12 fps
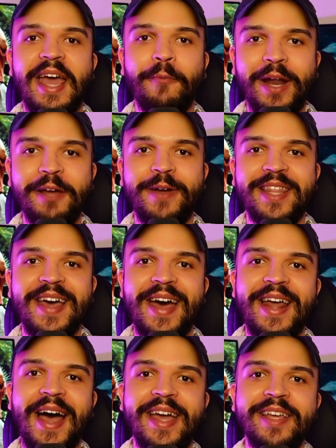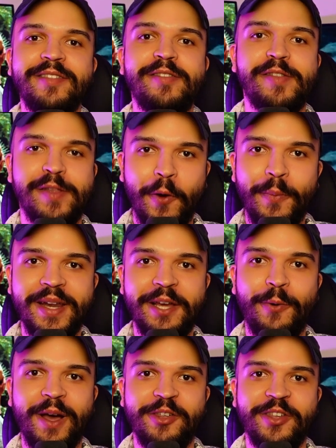And when I read that, I had so many
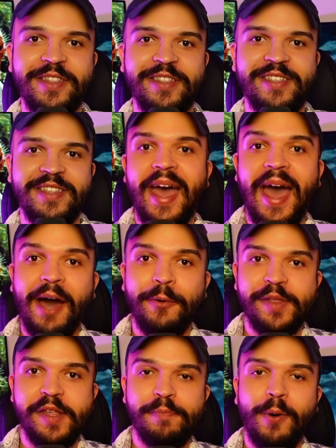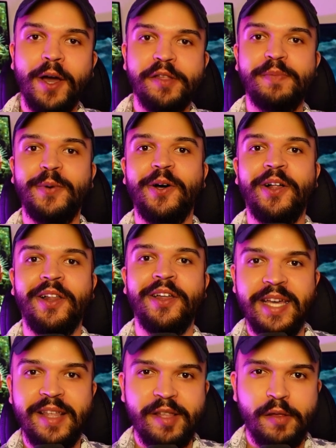questions. How is this possible?
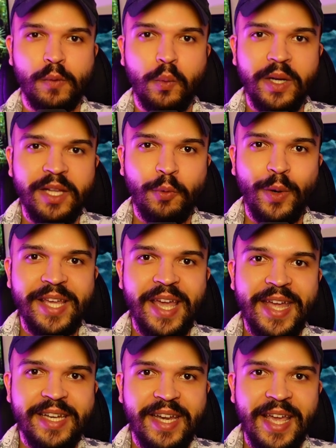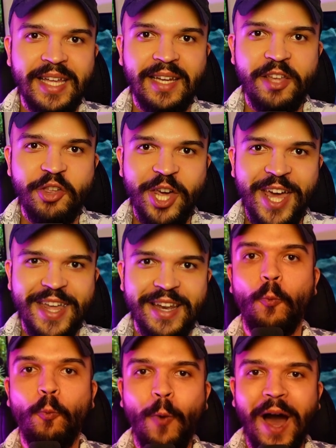Is this twenty twenty-eight date
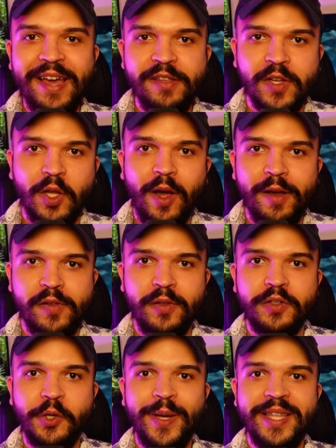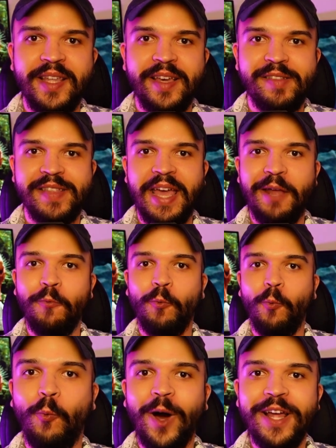legit? Why is Colossal doing this?
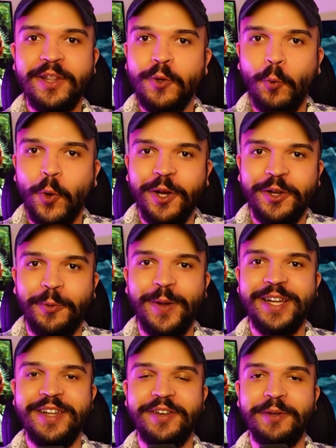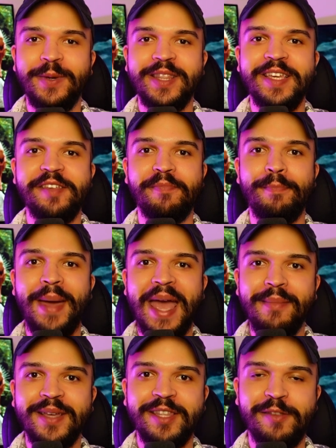And what in the world are we gonna do with these
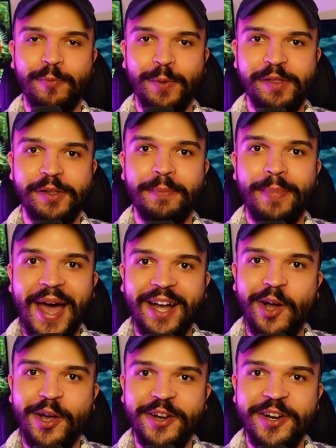mammoths once they're back on